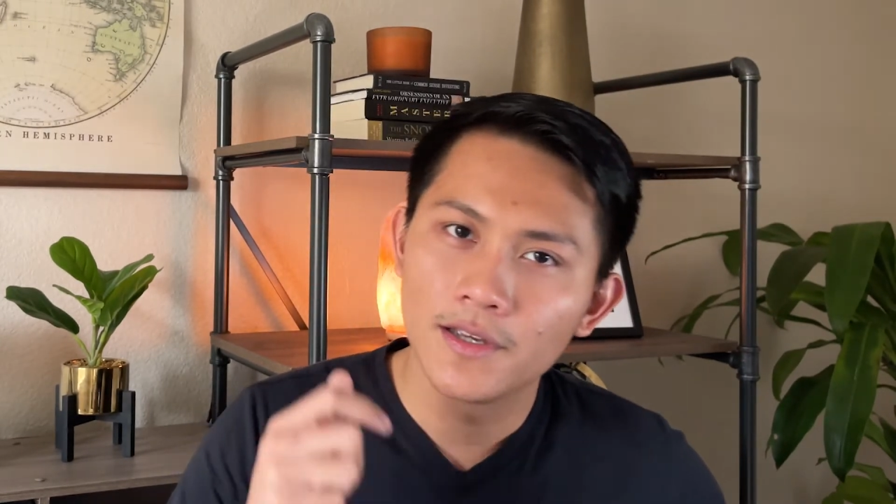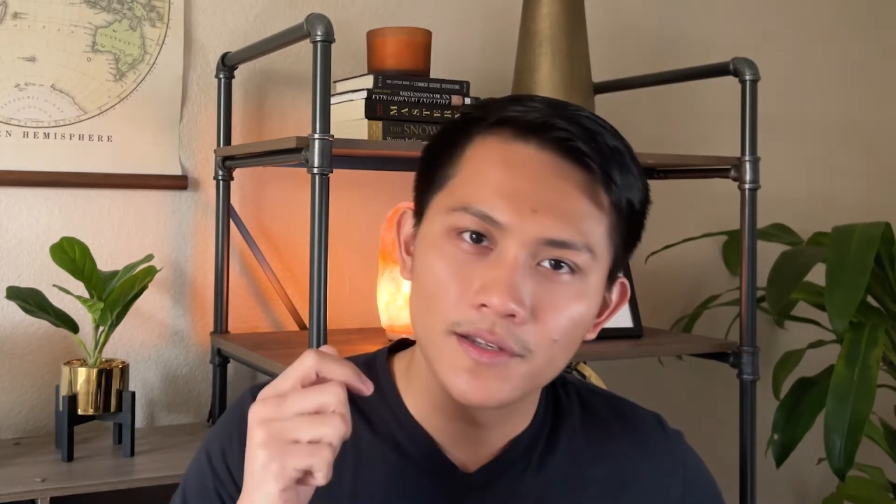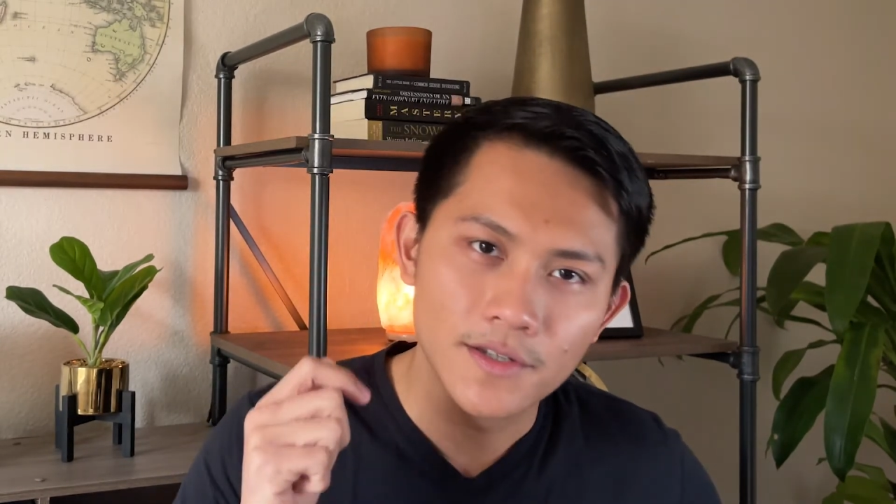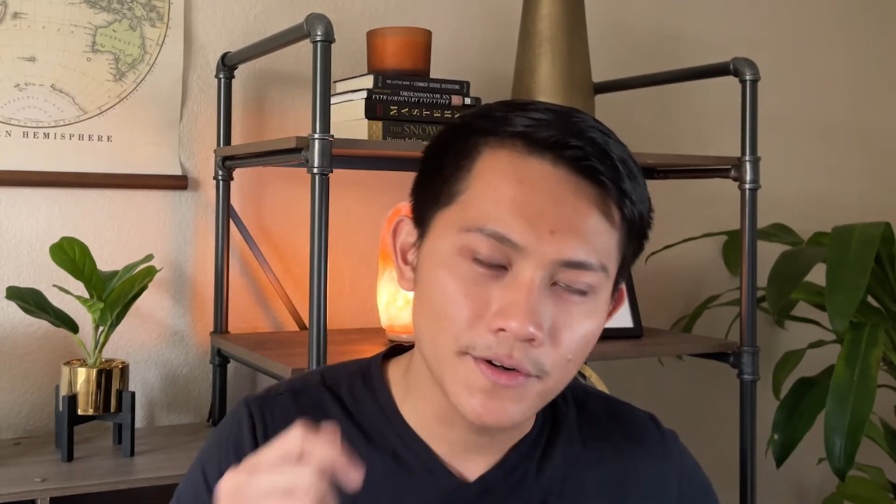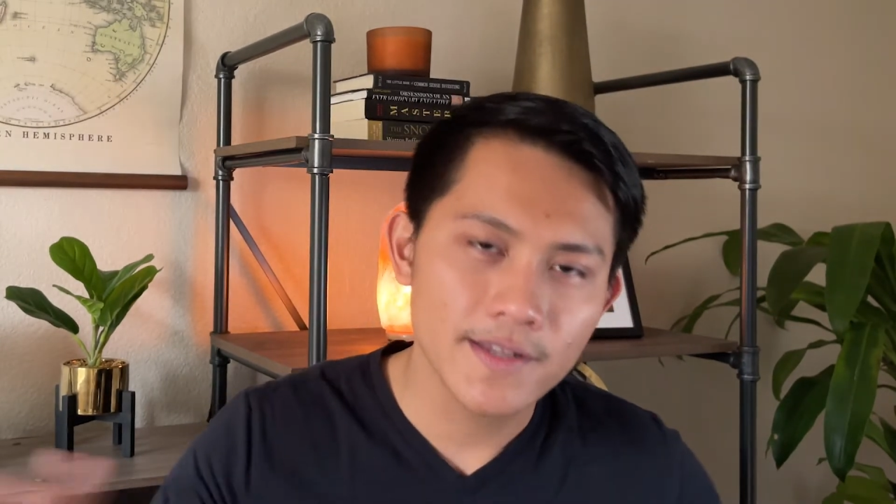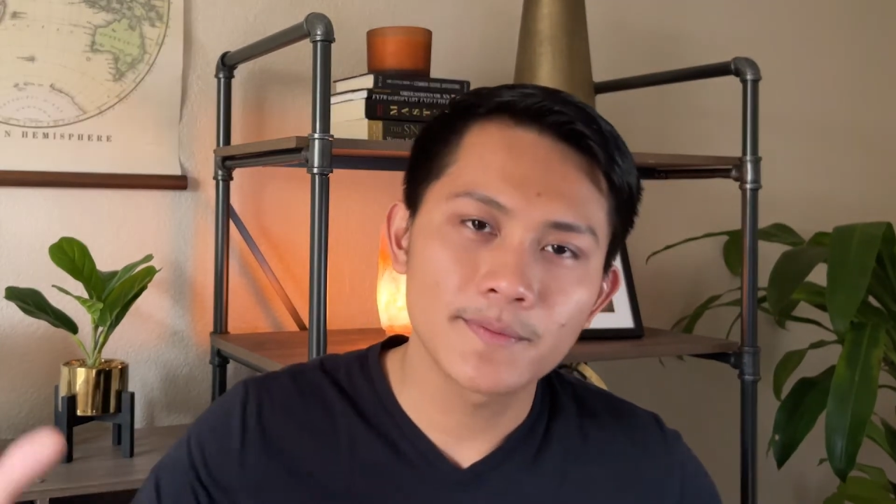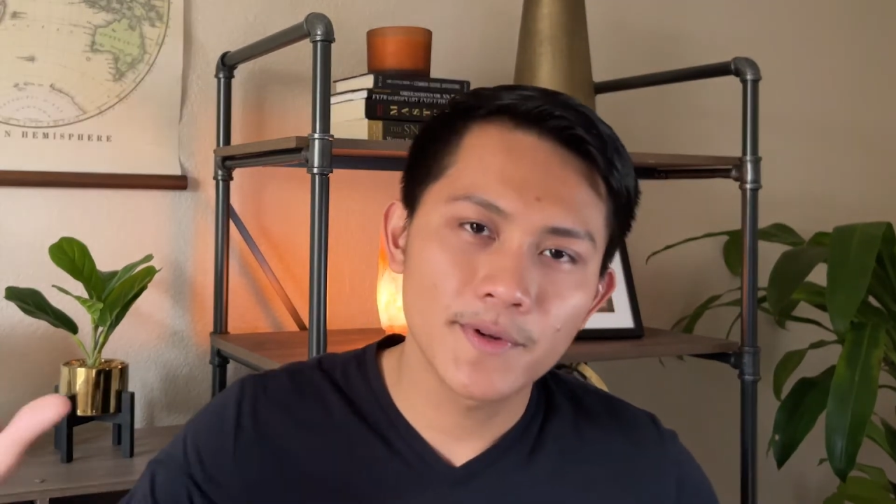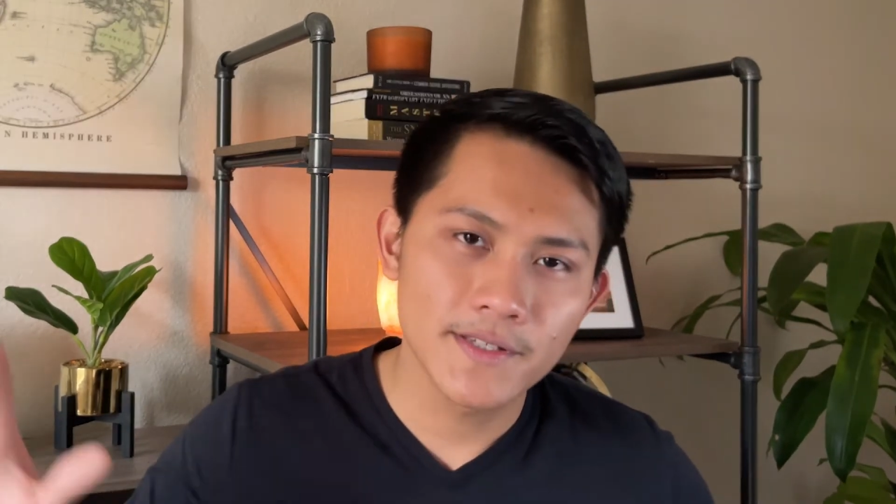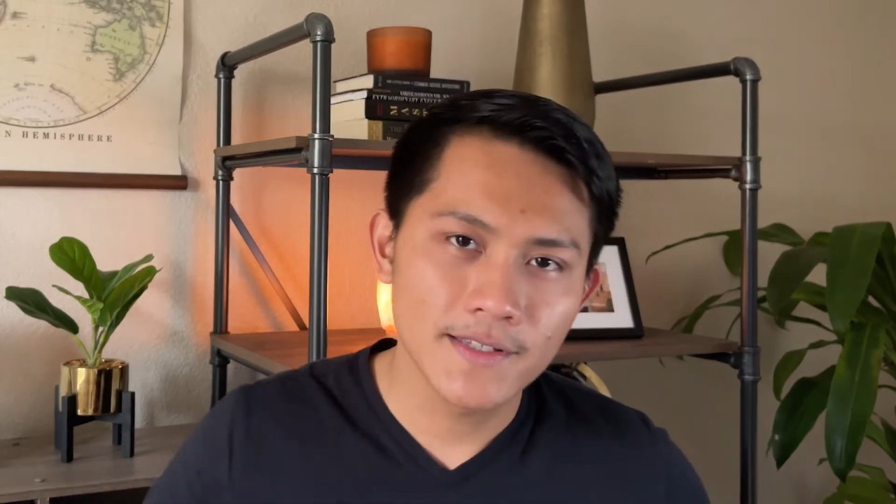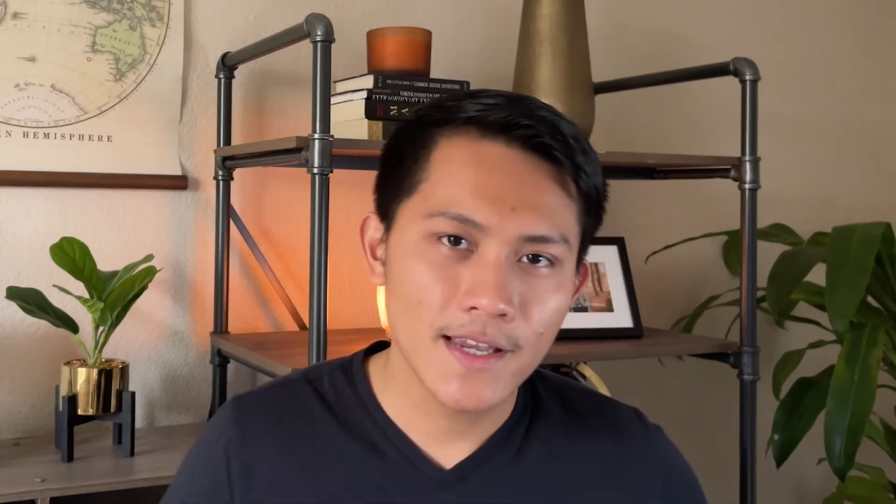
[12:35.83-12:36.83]
she creates a
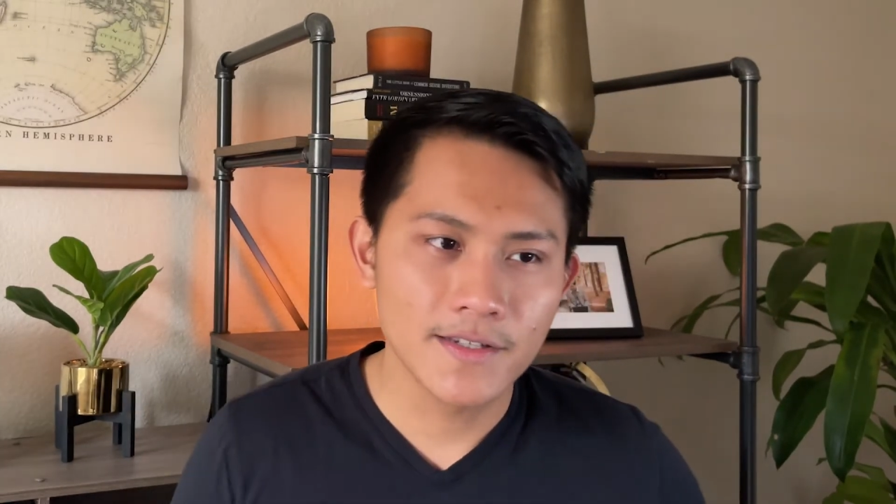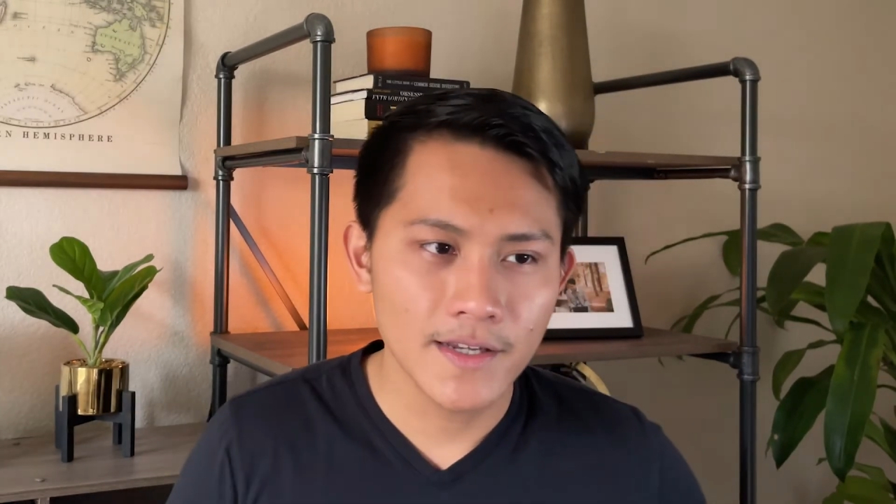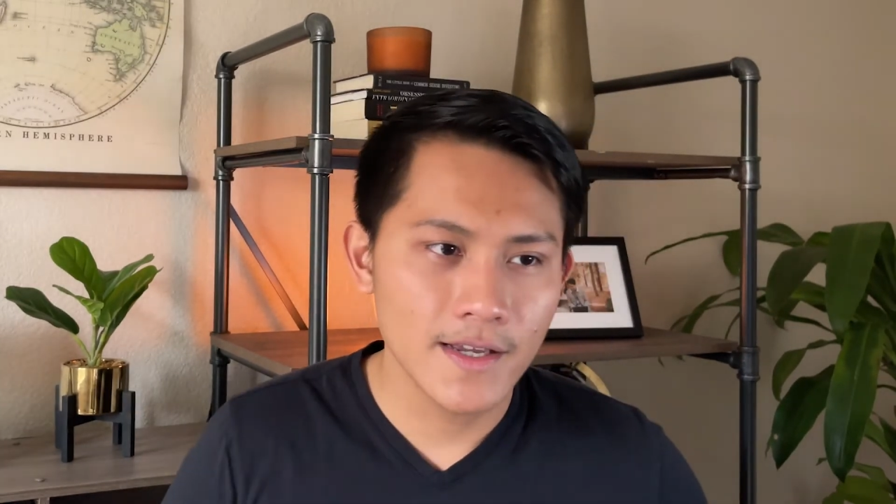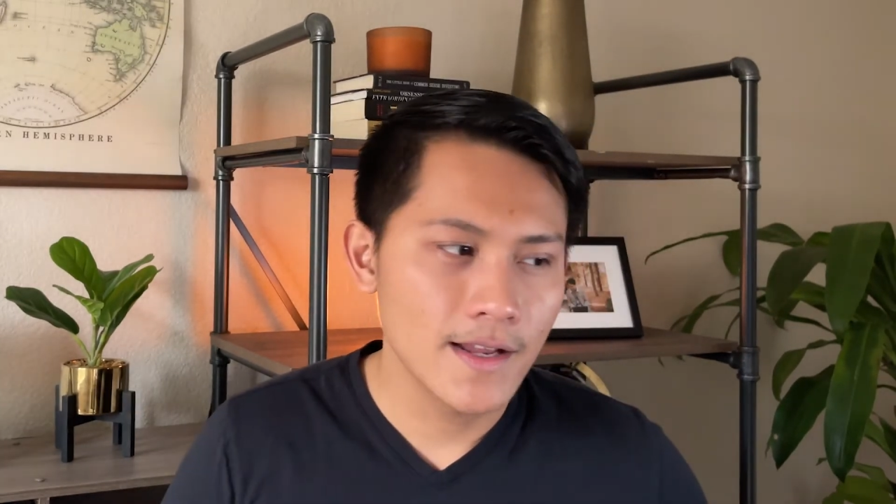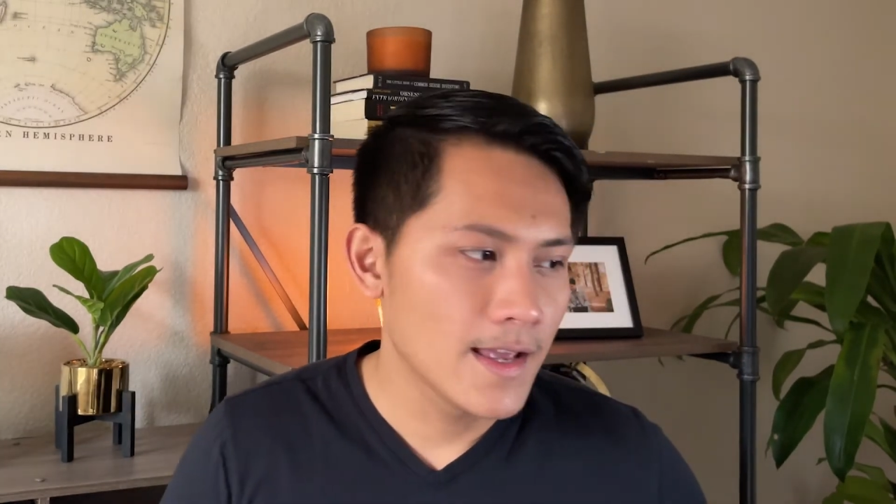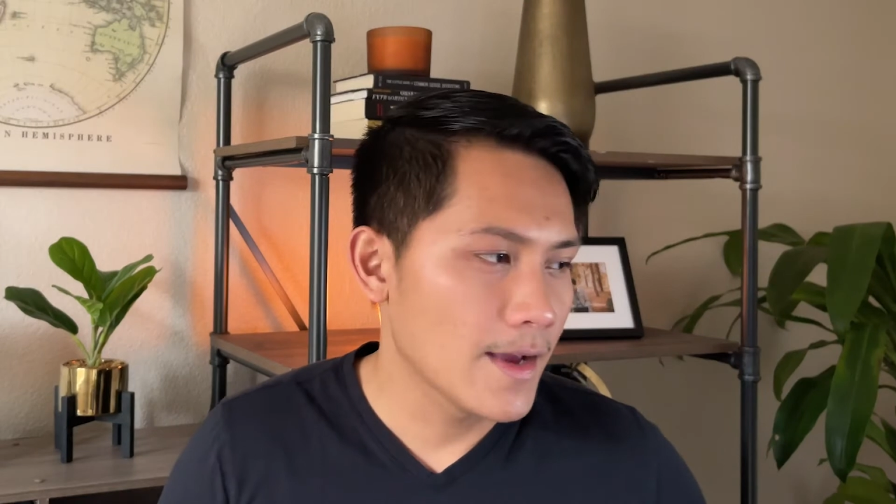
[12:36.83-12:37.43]
presentation,